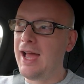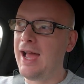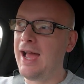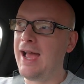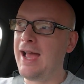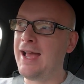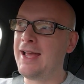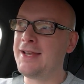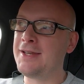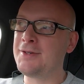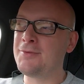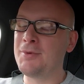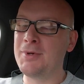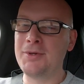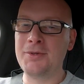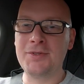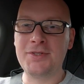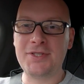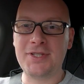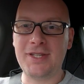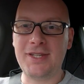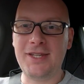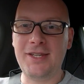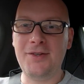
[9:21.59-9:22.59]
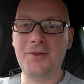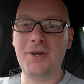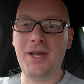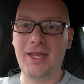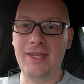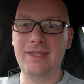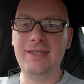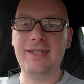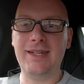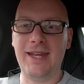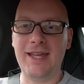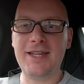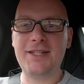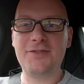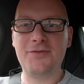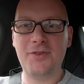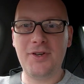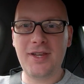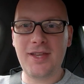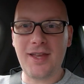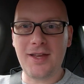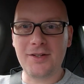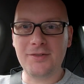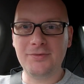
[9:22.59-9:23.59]
and we'll see you in the next
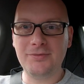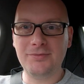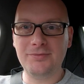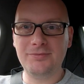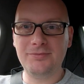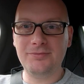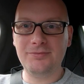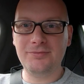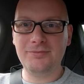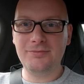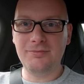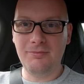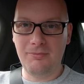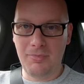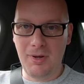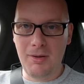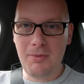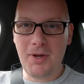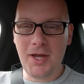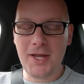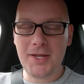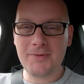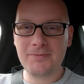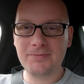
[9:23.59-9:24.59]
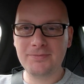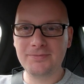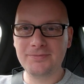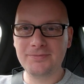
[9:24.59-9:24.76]
video. Bye bye.